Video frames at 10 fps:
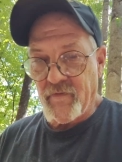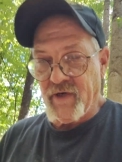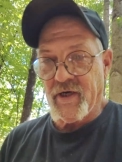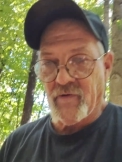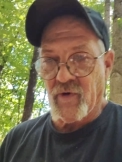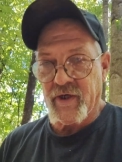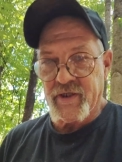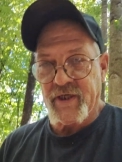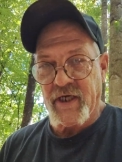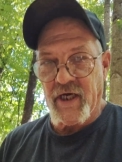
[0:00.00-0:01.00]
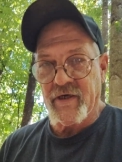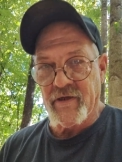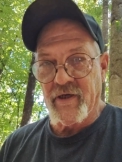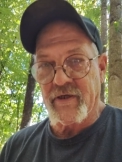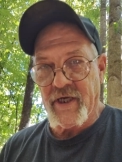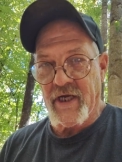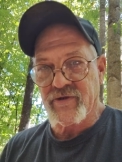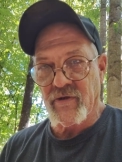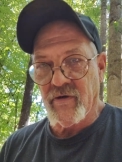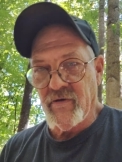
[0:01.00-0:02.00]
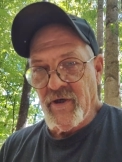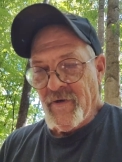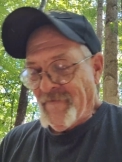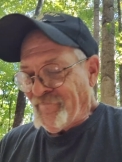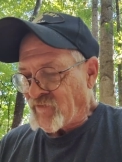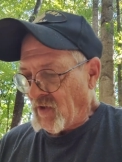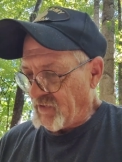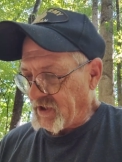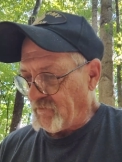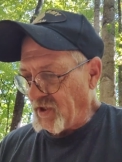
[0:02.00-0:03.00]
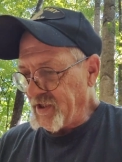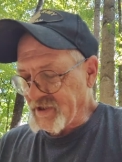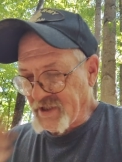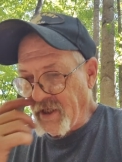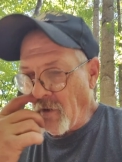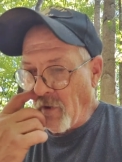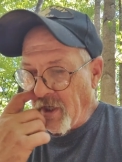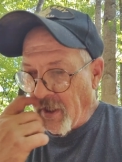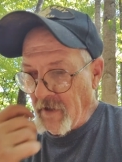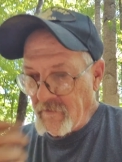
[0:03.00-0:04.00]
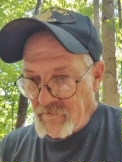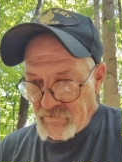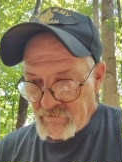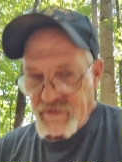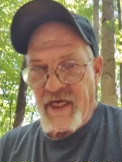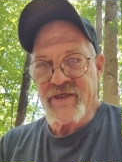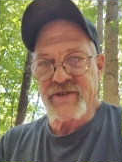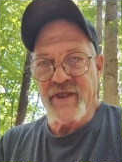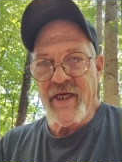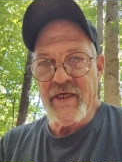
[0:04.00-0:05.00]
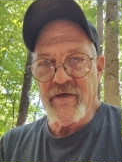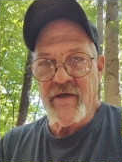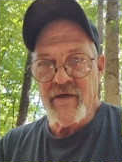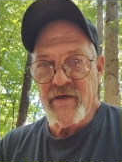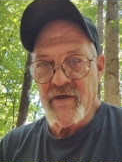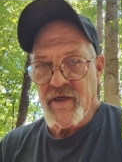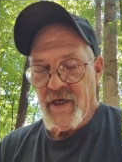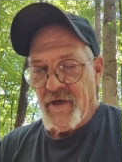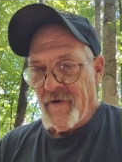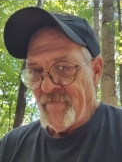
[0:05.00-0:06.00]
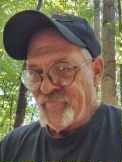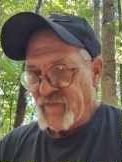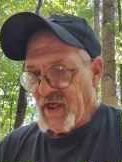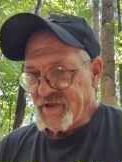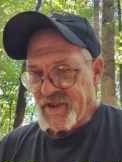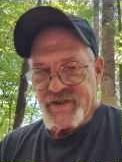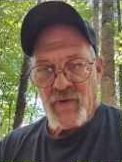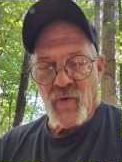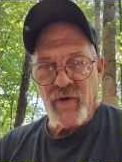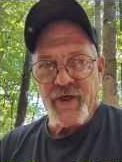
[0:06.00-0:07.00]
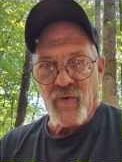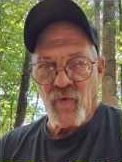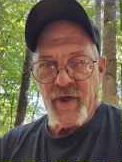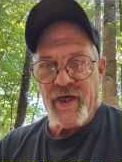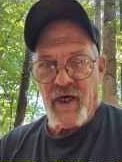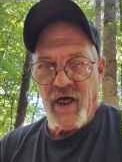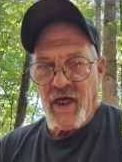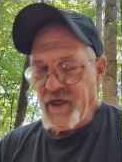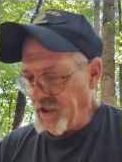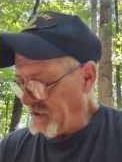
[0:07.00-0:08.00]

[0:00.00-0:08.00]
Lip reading: I mean, I want it to kind of look natural. But the plate steel would catch the heat. And since it won't get red hot,